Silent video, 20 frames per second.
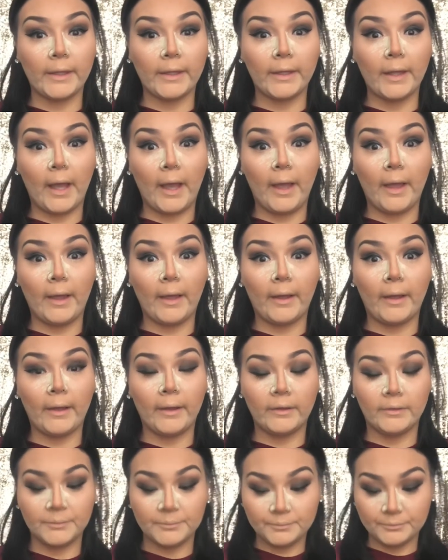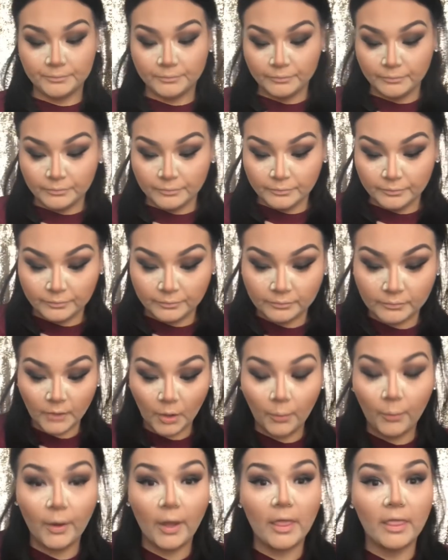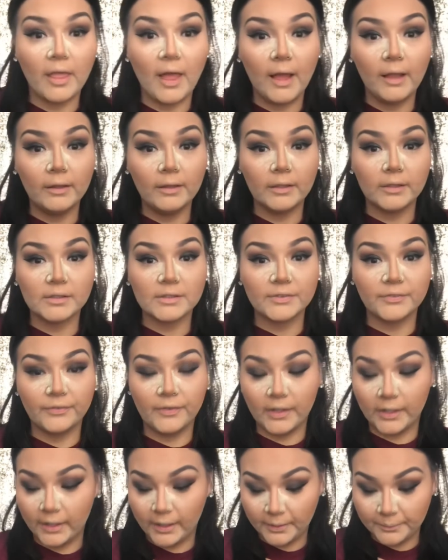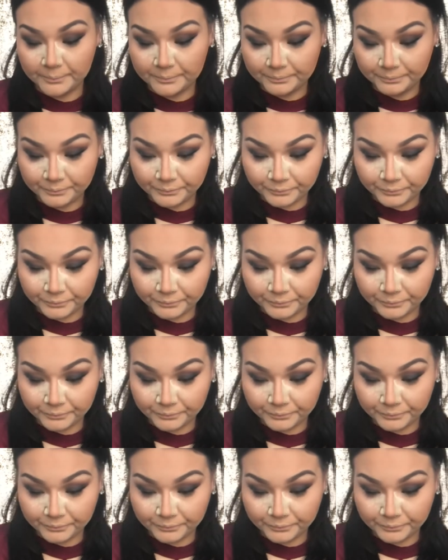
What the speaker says: Yeah. Well, that looks funny.